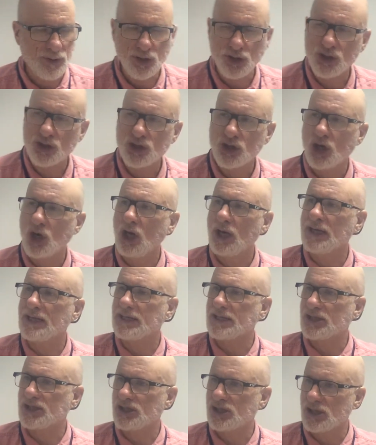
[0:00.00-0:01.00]
You can certainly
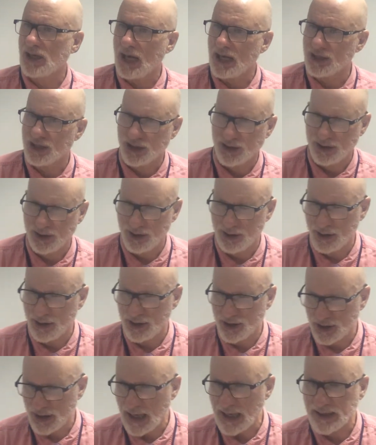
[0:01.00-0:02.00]

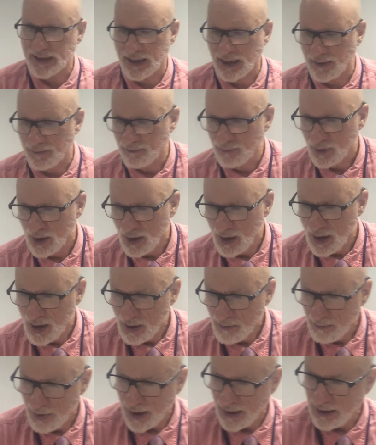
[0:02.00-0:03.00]
discuss it.
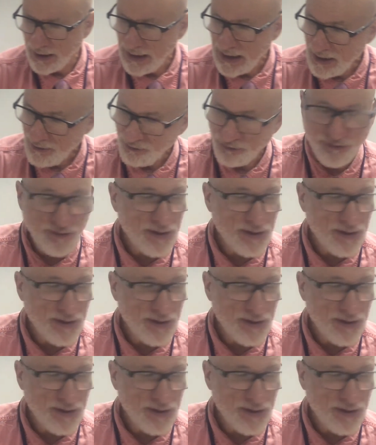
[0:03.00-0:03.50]
But if